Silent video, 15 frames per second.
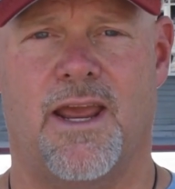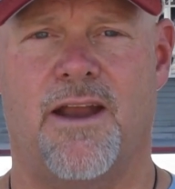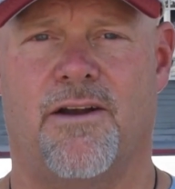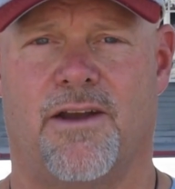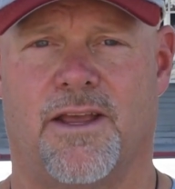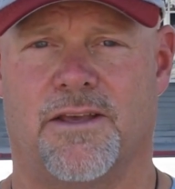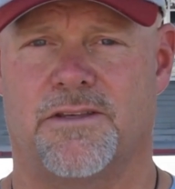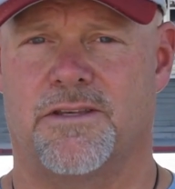
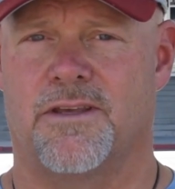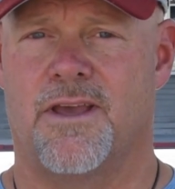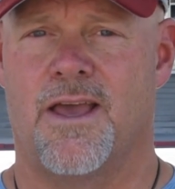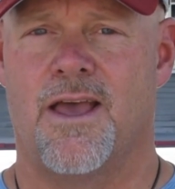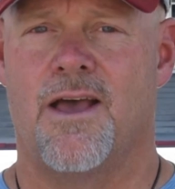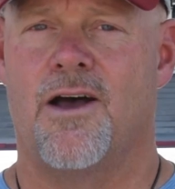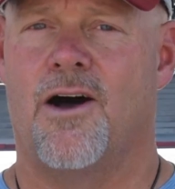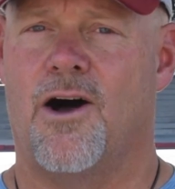areas.
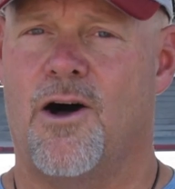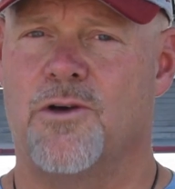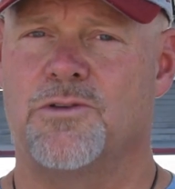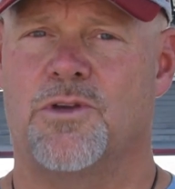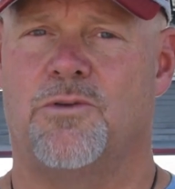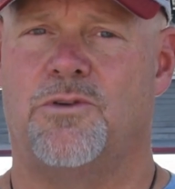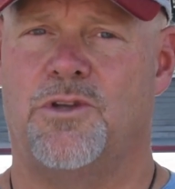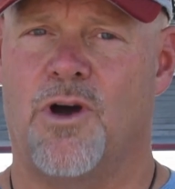
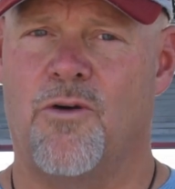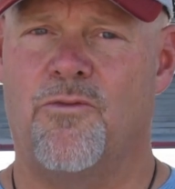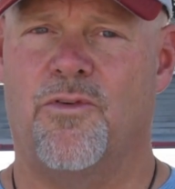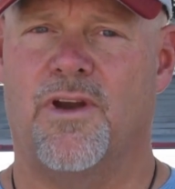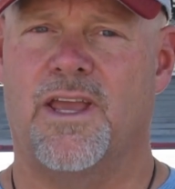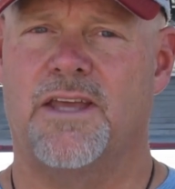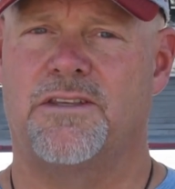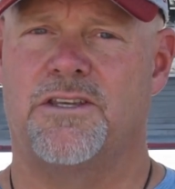Also, don't
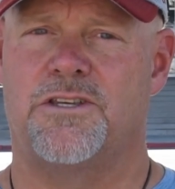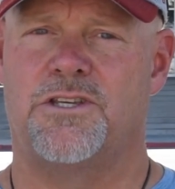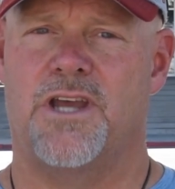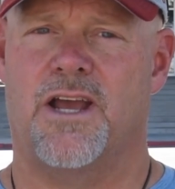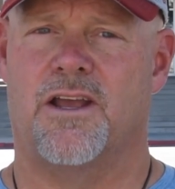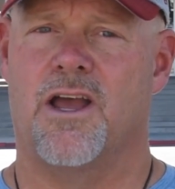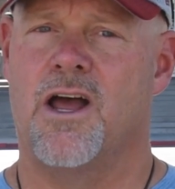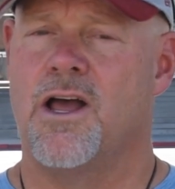forget to check